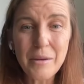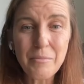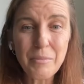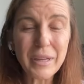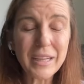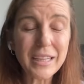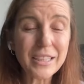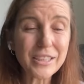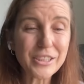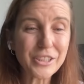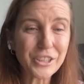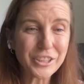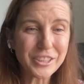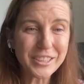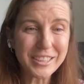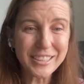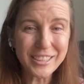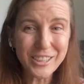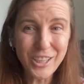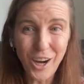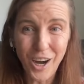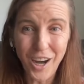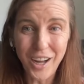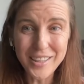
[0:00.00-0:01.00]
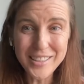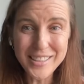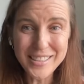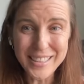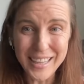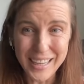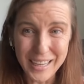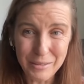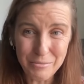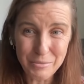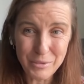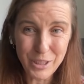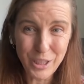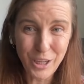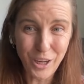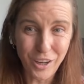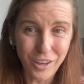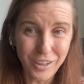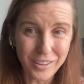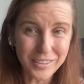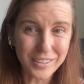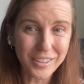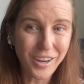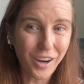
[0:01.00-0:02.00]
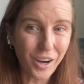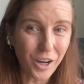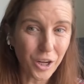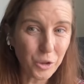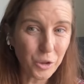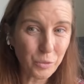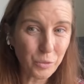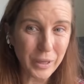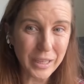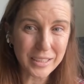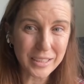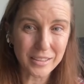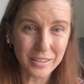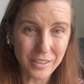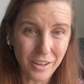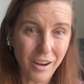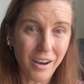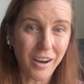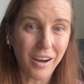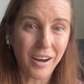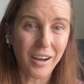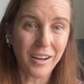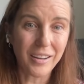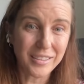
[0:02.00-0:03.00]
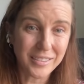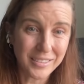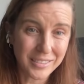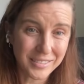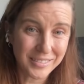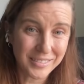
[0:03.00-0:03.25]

because there's this concept called Conway's Law